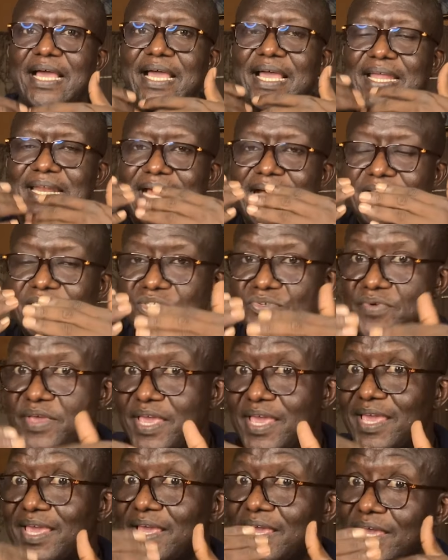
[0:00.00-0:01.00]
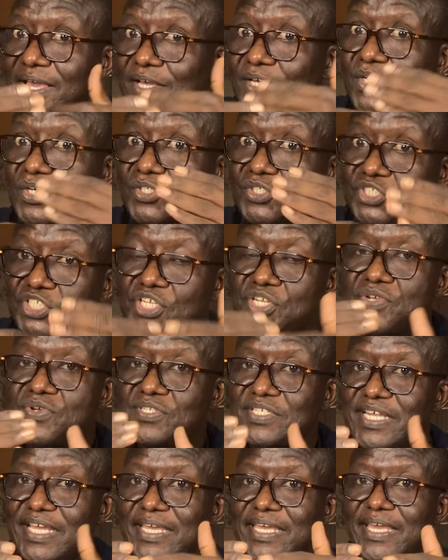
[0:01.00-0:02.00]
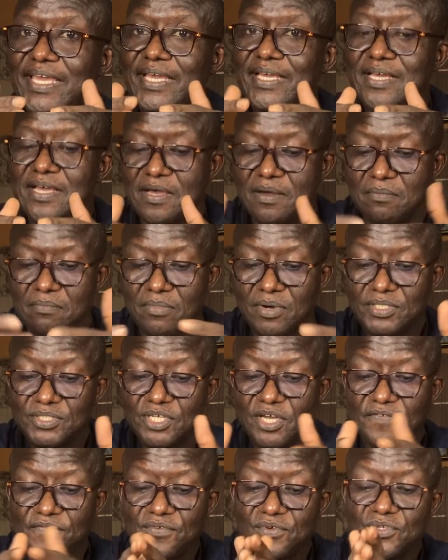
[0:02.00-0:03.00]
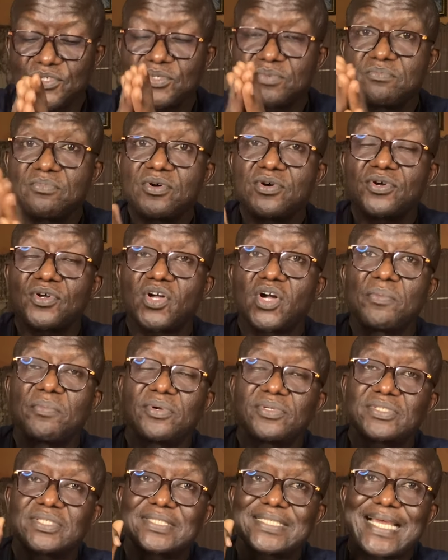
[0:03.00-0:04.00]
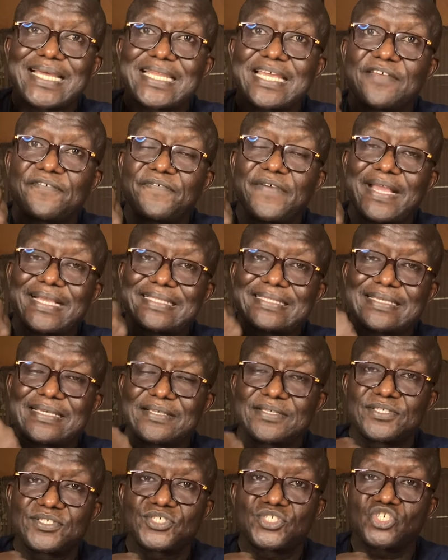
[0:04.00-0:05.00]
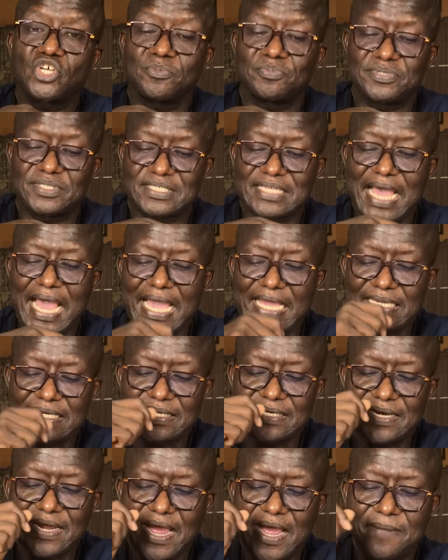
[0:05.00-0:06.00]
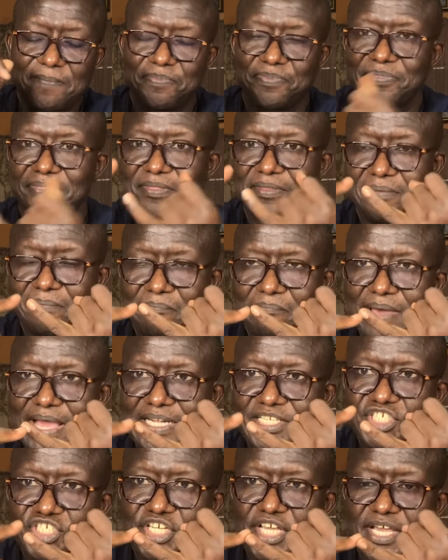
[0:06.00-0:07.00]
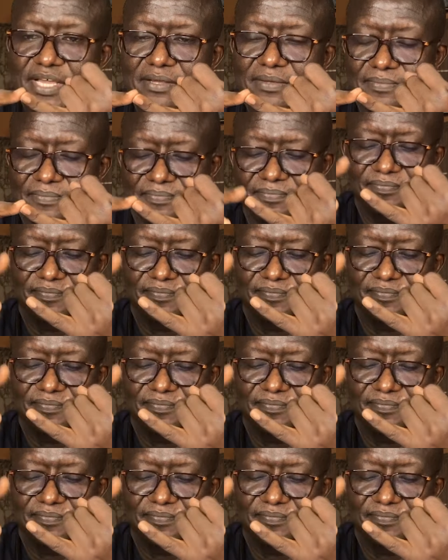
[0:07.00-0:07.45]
And as we continue taking, most of those more common side effects subside. Belching,